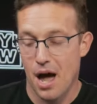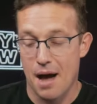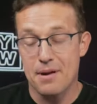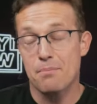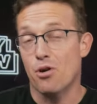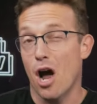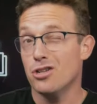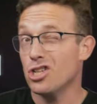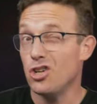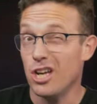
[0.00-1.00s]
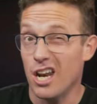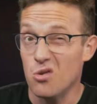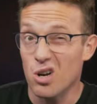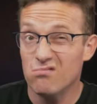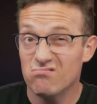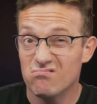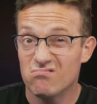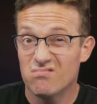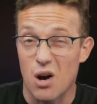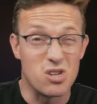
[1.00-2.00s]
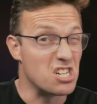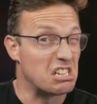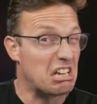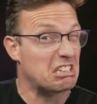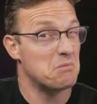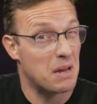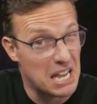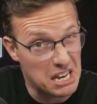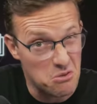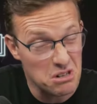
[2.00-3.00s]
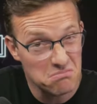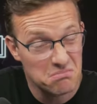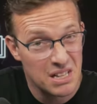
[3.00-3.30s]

I'm not prosecuting anyone. I wasn't elected by anyone.